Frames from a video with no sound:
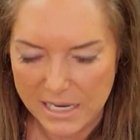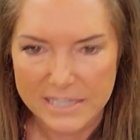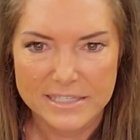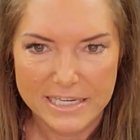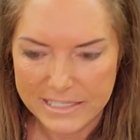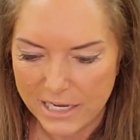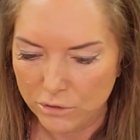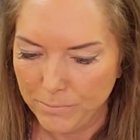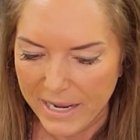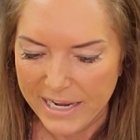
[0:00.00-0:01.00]

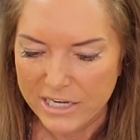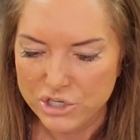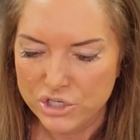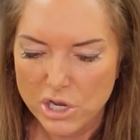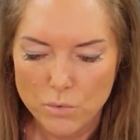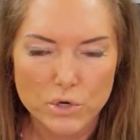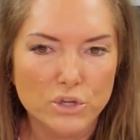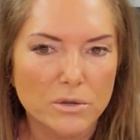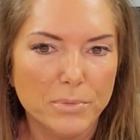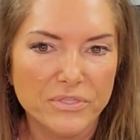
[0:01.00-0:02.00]
detailed page where you
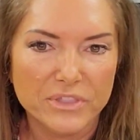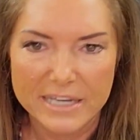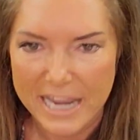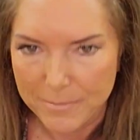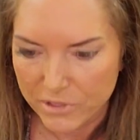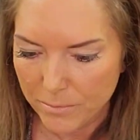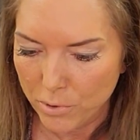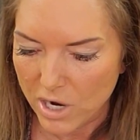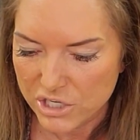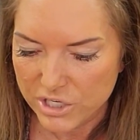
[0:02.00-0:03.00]
can put the name of the
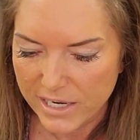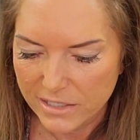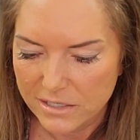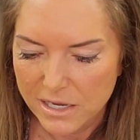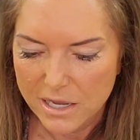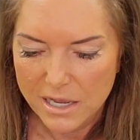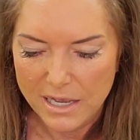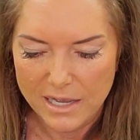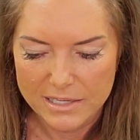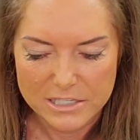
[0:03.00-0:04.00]
project,
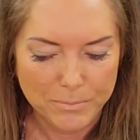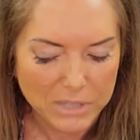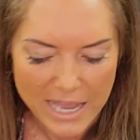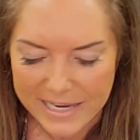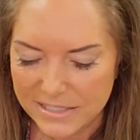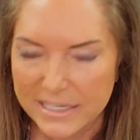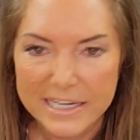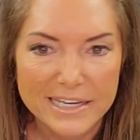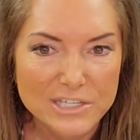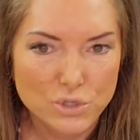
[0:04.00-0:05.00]
supplies
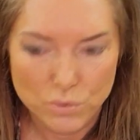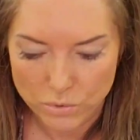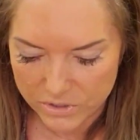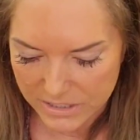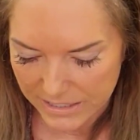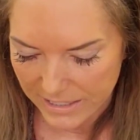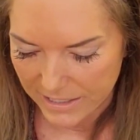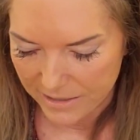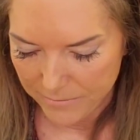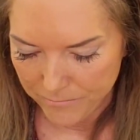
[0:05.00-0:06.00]
needed, tools
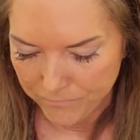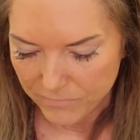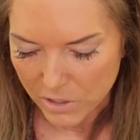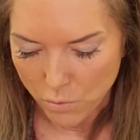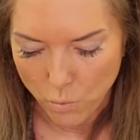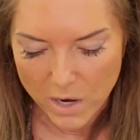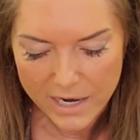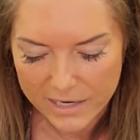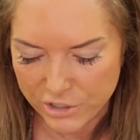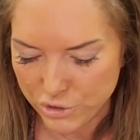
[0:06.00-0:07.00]
needed, what
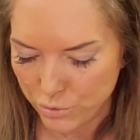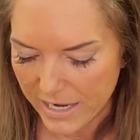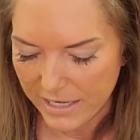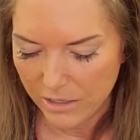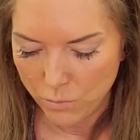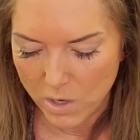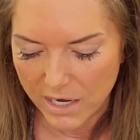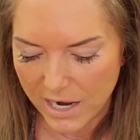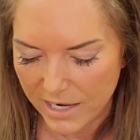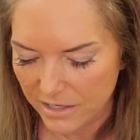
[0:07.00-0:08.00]
kind of training, what
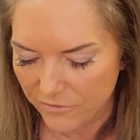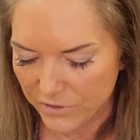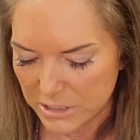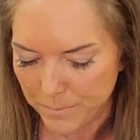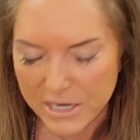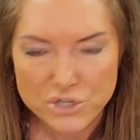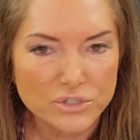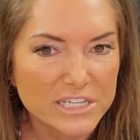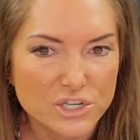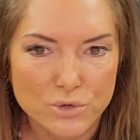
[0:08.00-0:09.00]
kind of
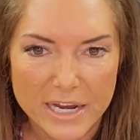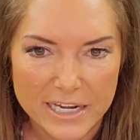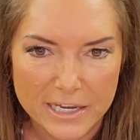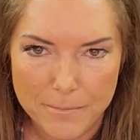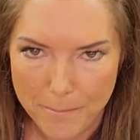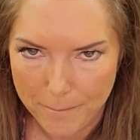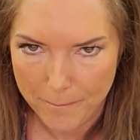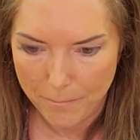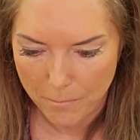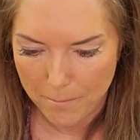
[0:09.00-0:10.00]
specialty training
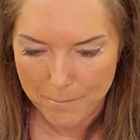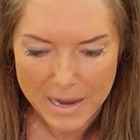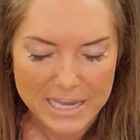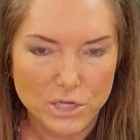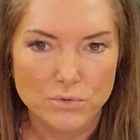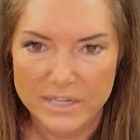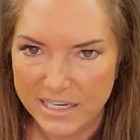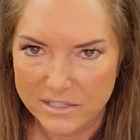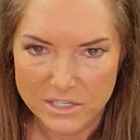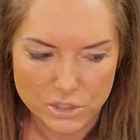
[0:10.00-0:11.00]
might you
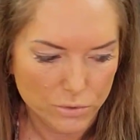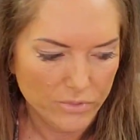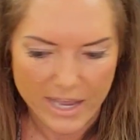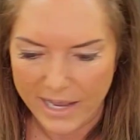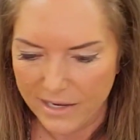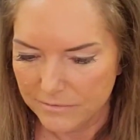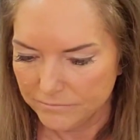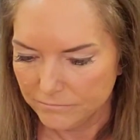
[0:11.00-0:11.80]
need to do that,